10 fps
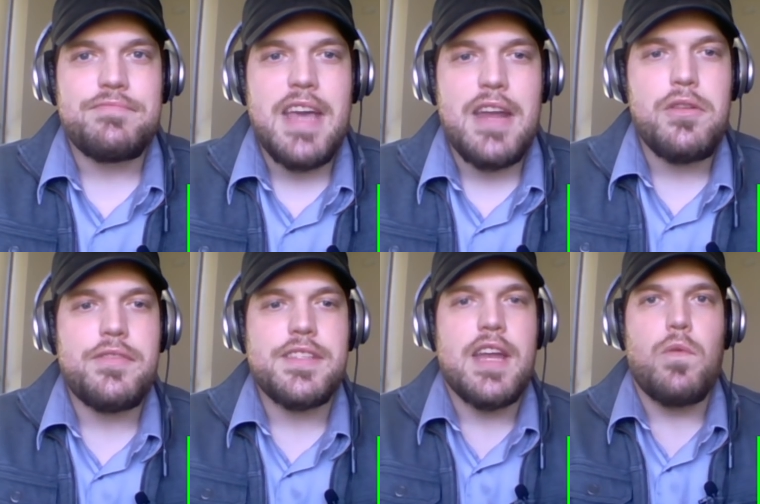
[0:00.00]
I don't know
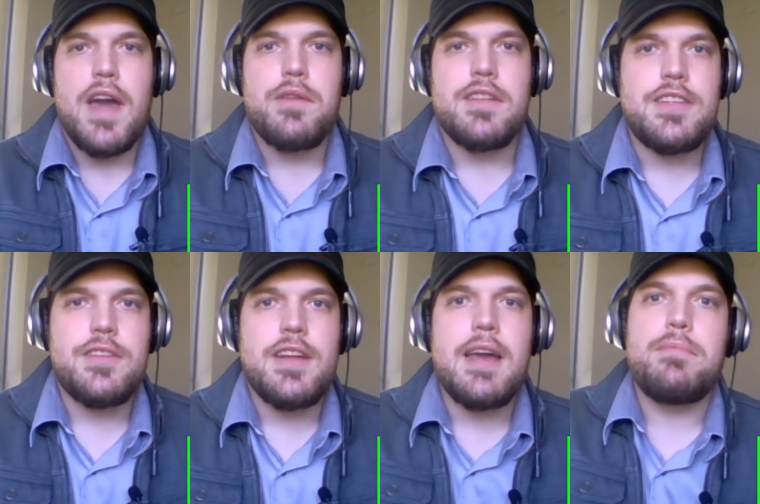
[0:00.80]
if it's got a wide
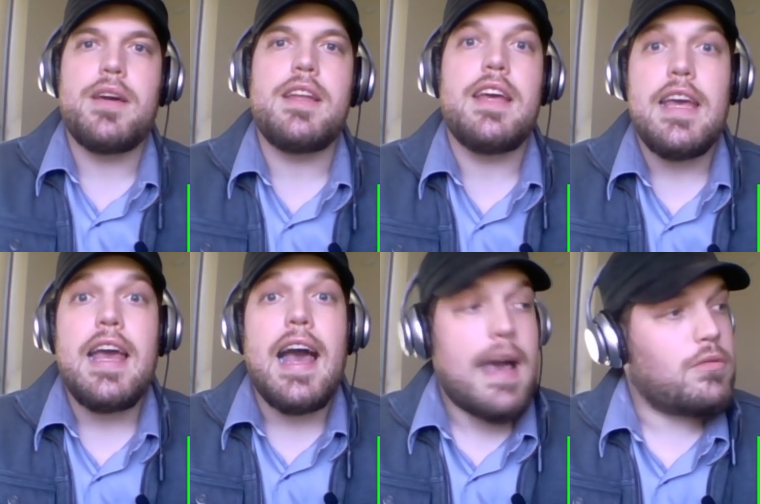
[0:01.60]
release or not, but
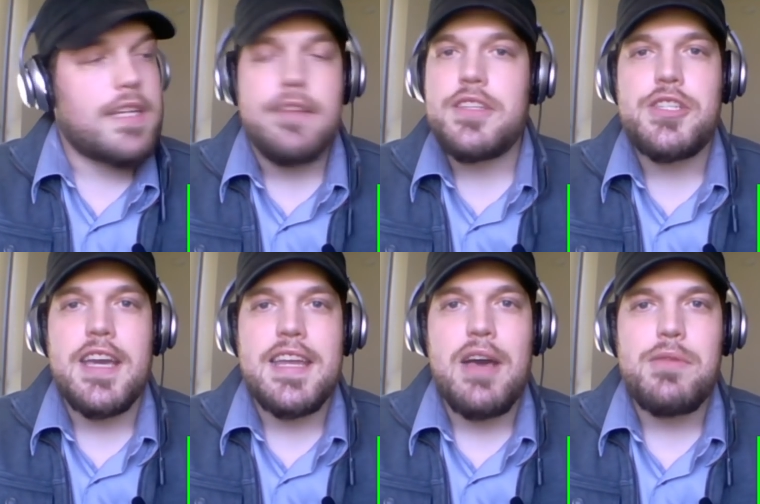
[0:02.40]
I will definitely
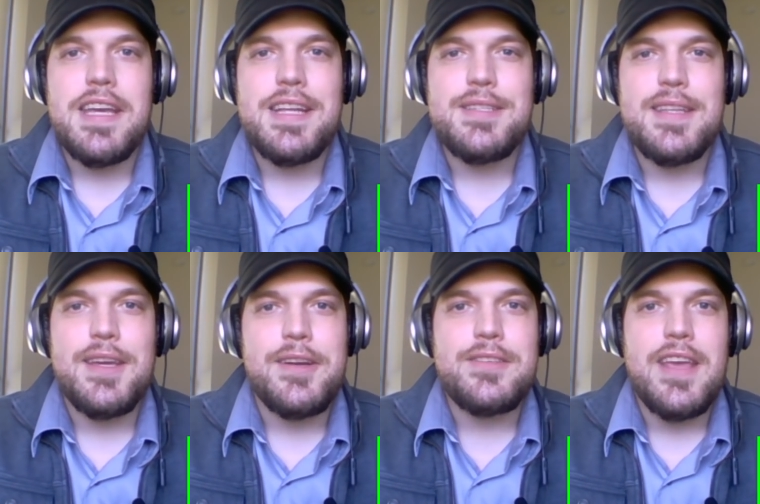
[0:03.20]
check it out when it hits
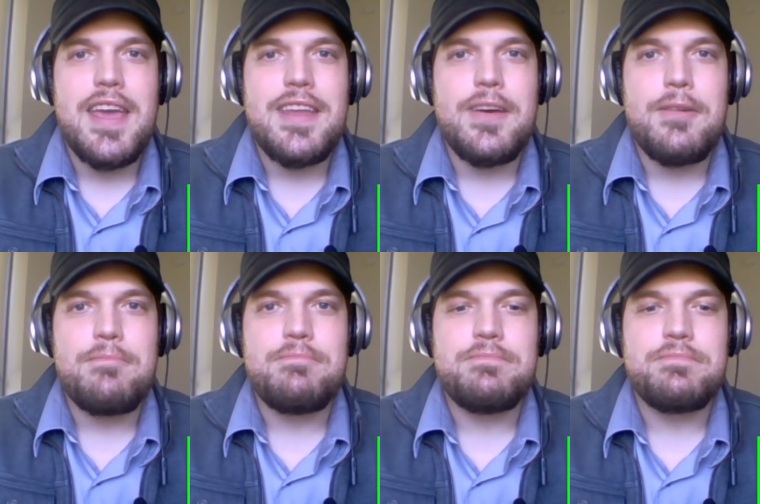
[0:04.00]
theaters, and um,